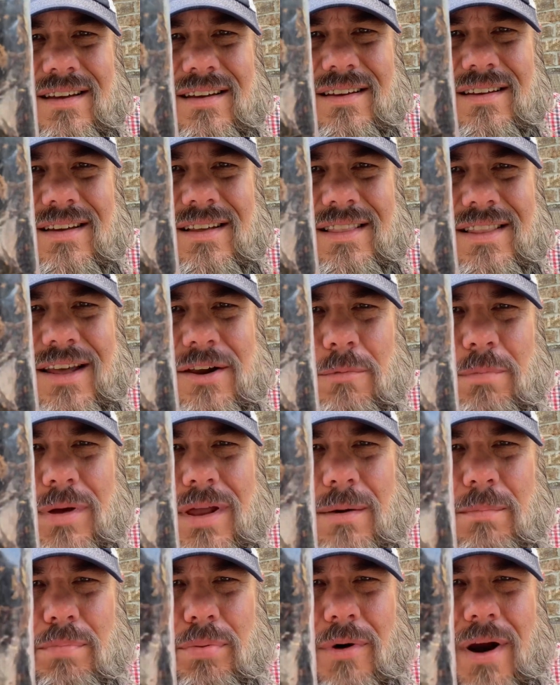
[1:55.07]
a little bit
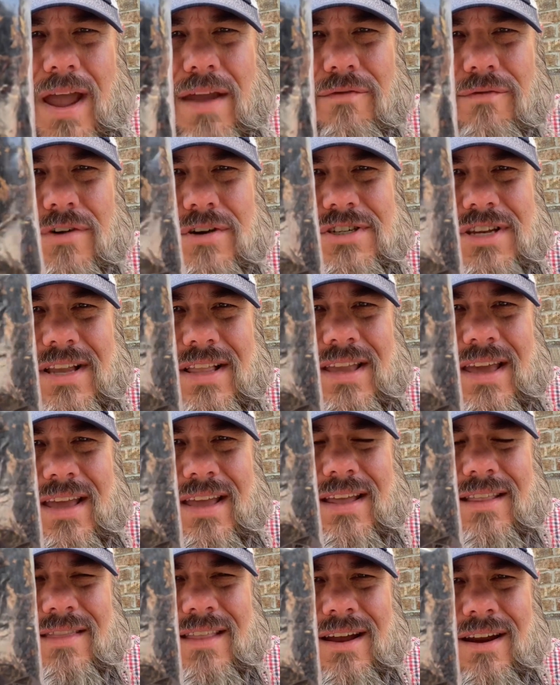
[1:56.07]
of bright Virginia
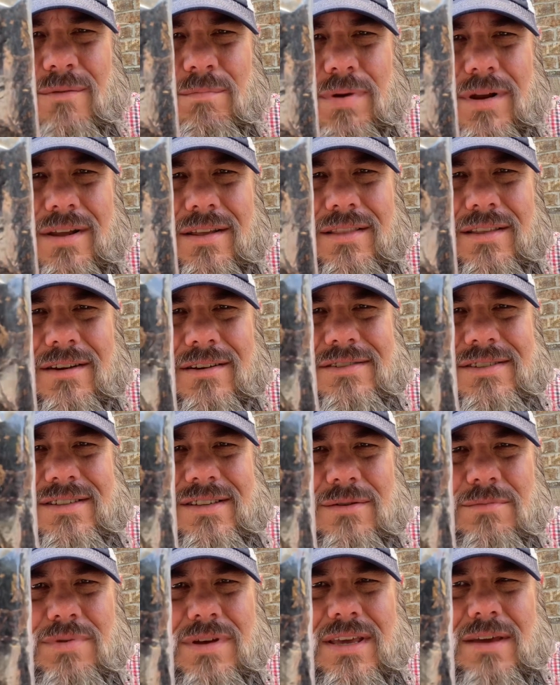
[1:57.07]
in there, but it looks
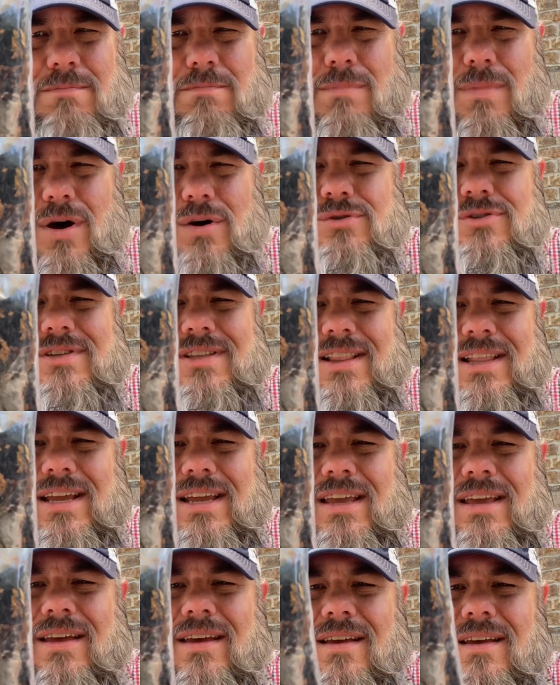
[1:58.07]
to be
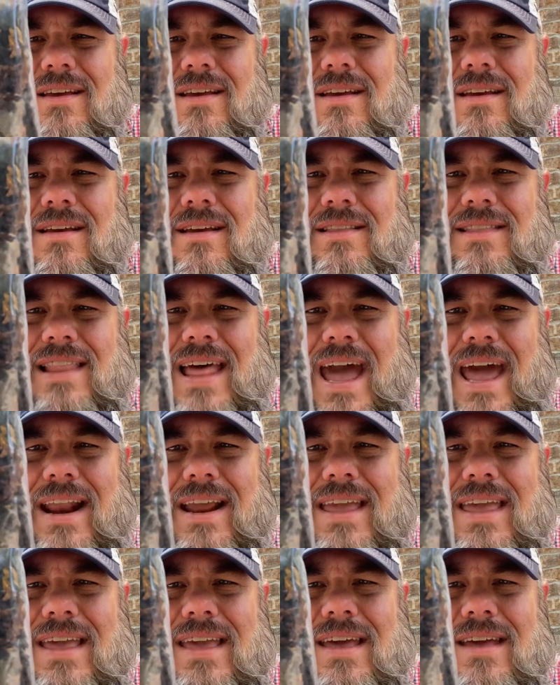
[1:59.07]
mostly
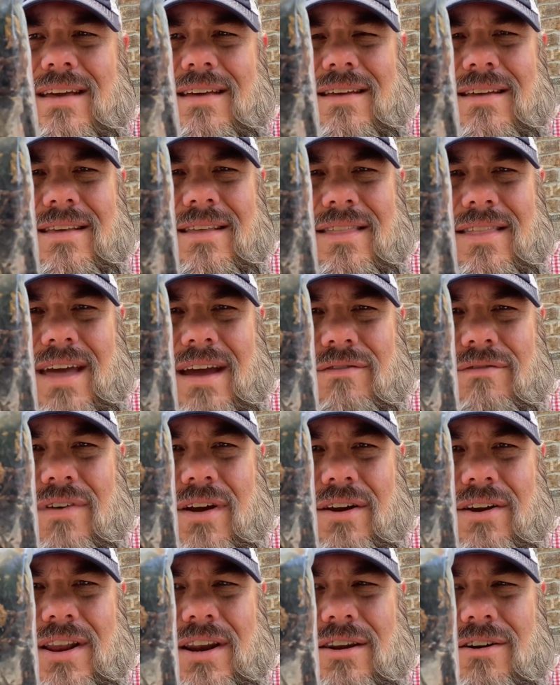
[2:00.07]
Latakia, that
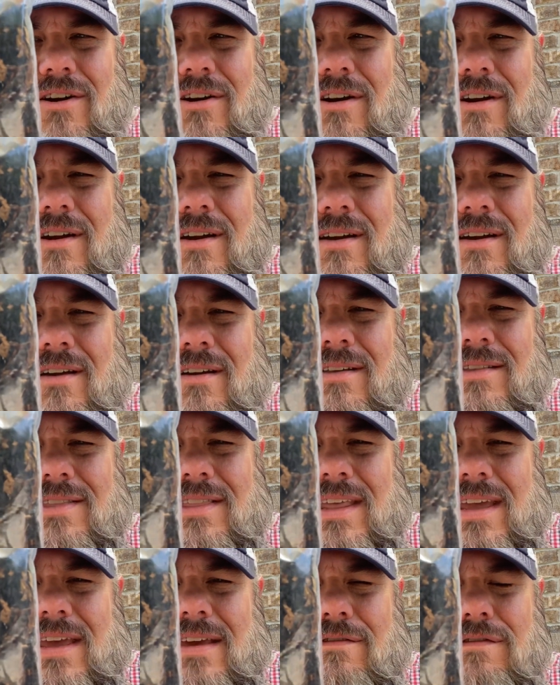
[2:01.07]
very dark
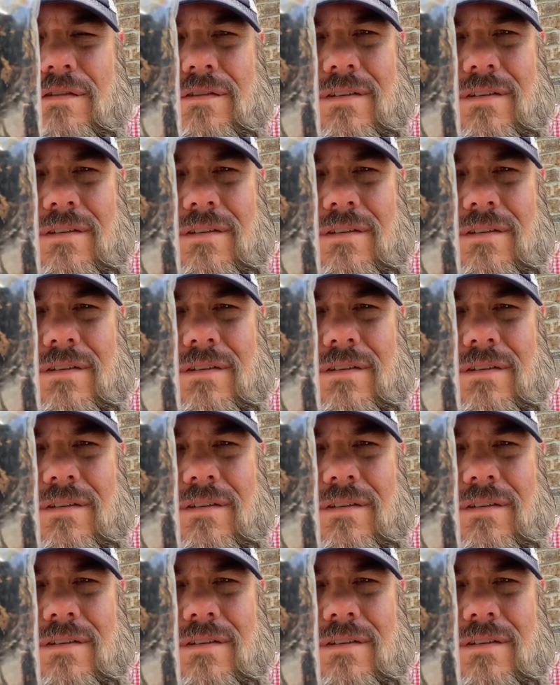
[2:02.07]
leaf,